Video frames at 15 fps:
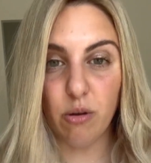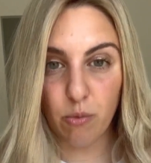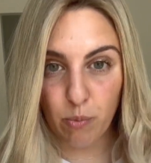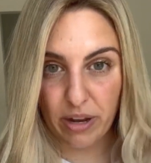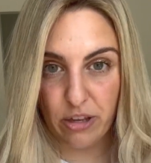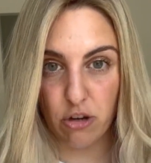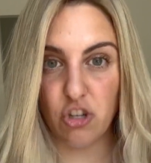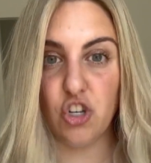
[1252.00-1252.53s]

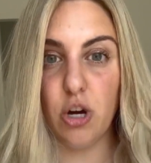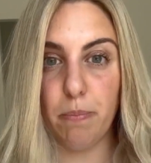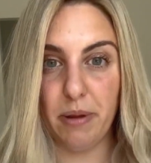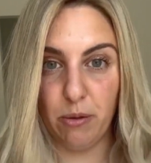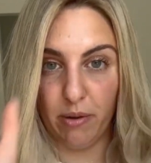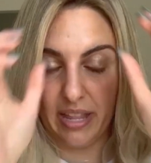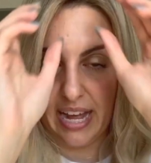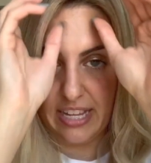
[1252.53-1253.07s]
when you're
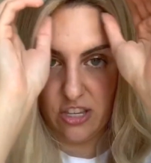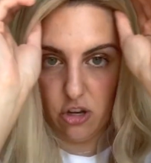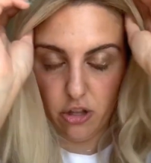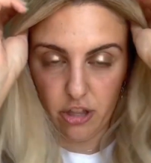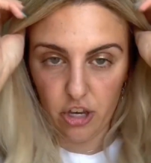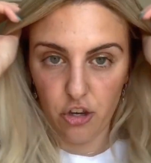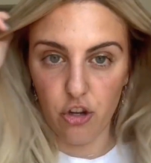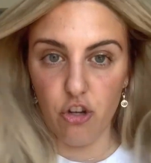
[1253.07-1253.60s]
shopping with us
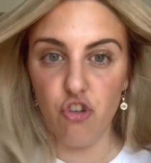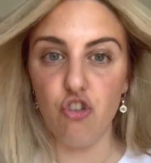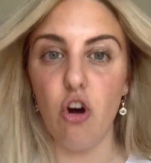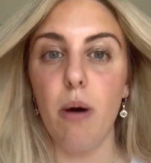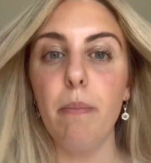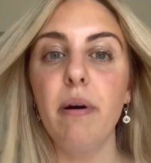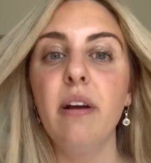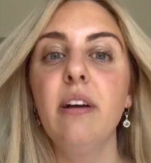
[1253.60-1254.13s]
on the new
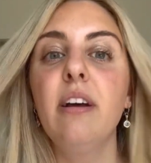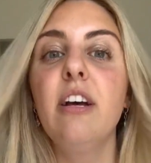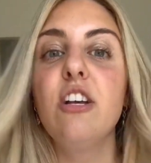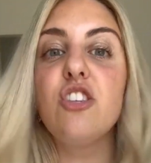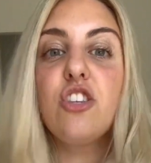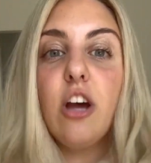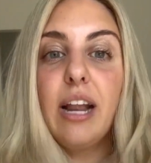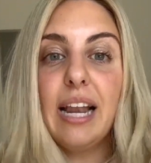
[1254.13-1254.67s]
drop.
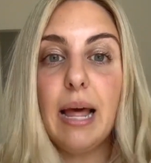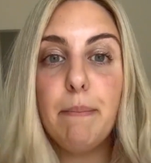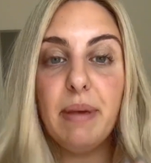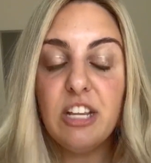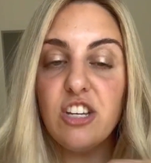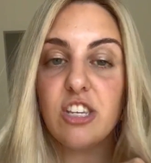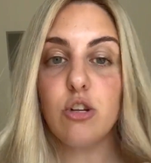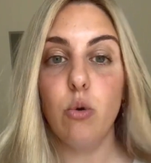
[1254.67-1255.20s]
So let
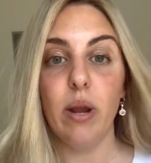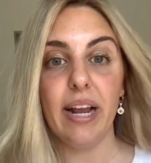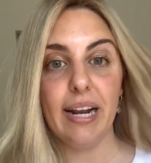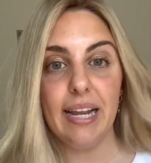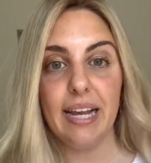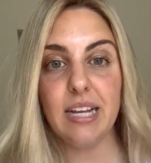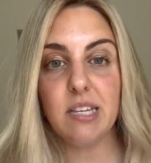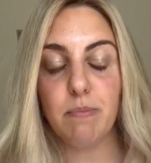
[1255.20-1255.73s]
me just
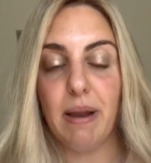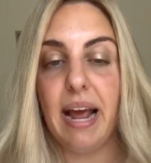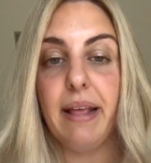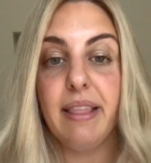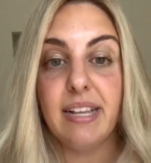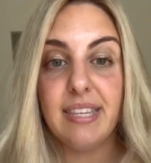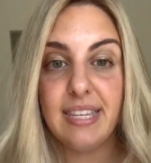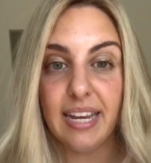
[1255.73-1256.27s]
quickly
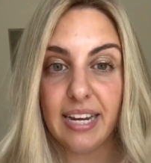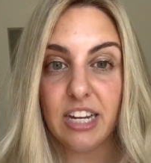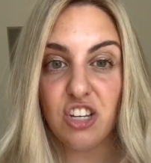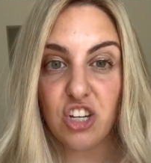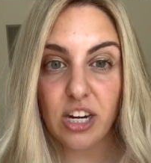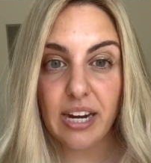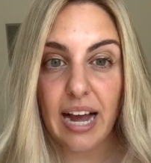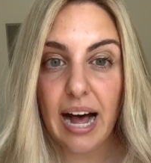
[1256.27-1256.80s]
explain. The
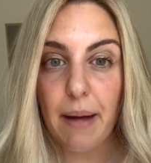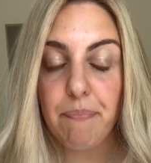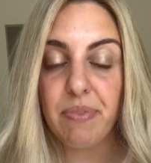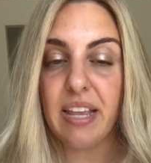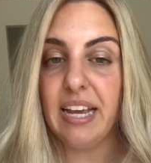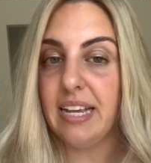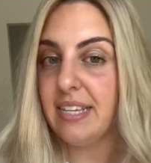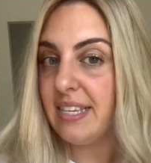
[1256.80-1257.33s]
signature cut
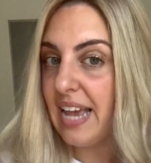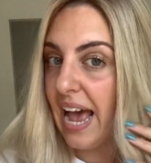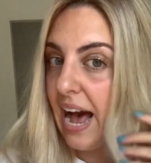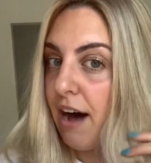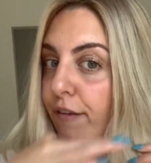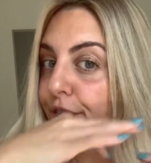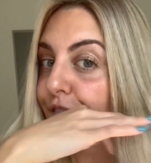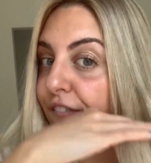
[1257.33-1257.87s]
is
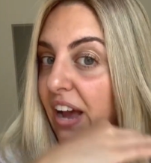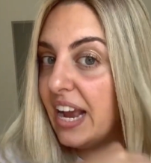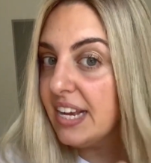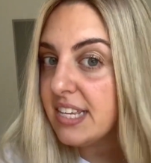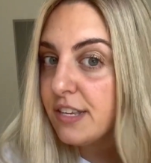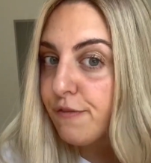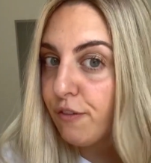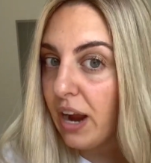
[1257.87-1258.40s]
our
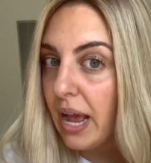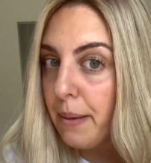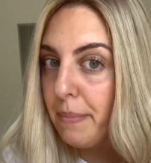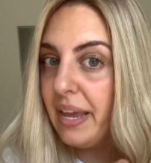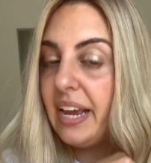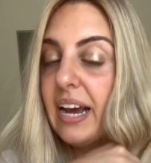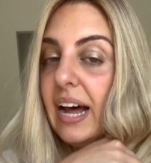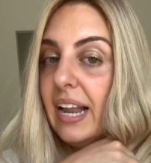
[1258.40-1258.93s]
face
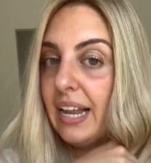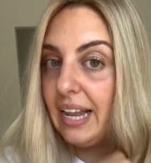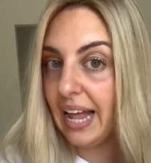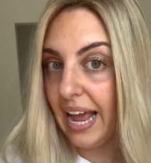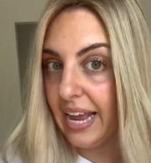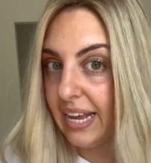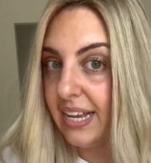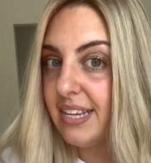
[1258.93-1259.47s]
framing
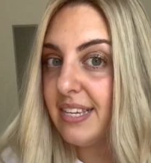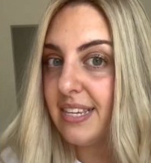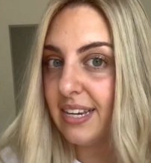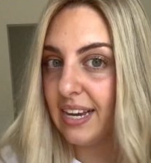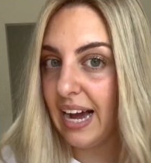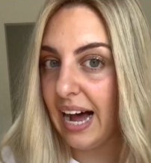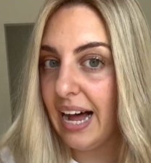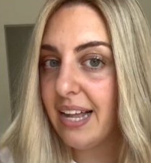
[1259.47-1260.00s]
layers
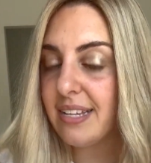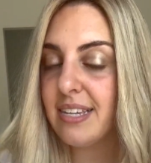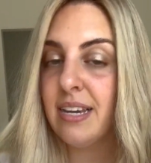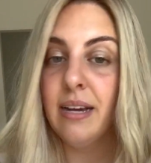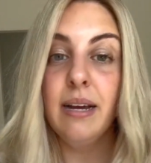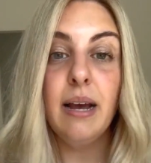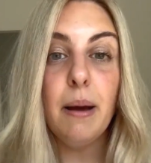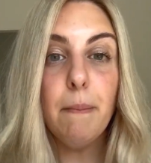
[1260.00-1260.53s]
cut,
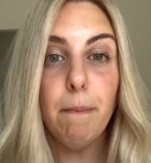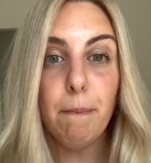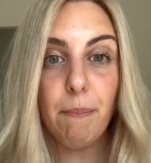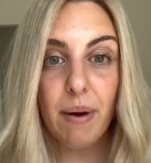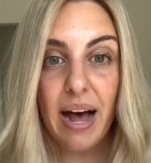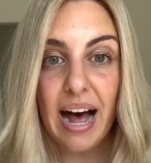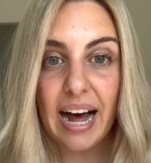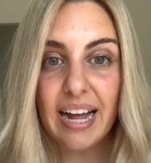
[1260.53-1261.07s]

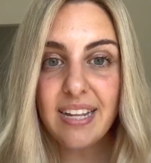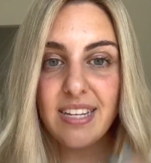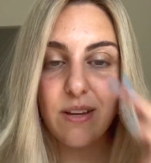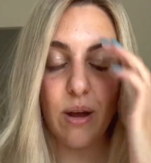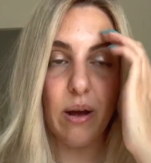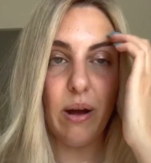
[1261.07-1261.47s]
but